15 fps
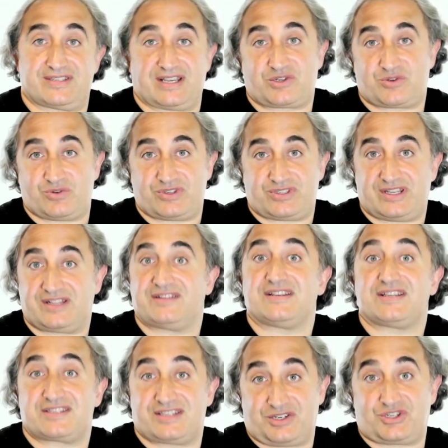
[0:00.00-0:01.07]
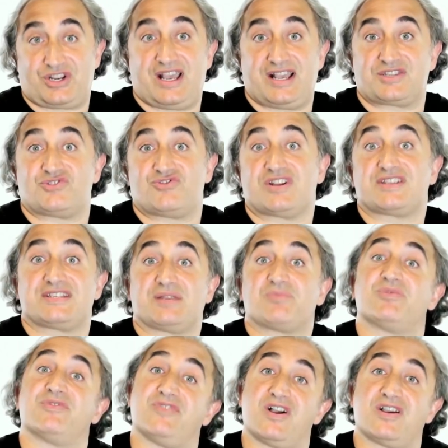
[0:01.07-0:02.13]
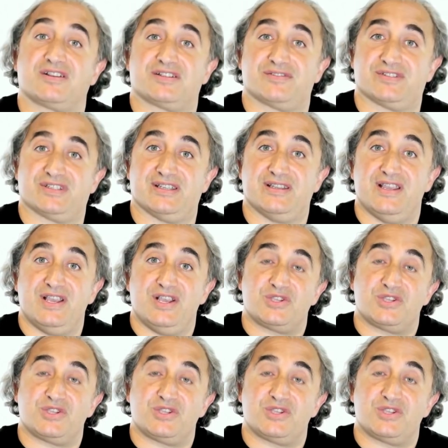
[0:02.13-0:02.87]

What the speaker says: Sexual signaling such as dressing provocatively.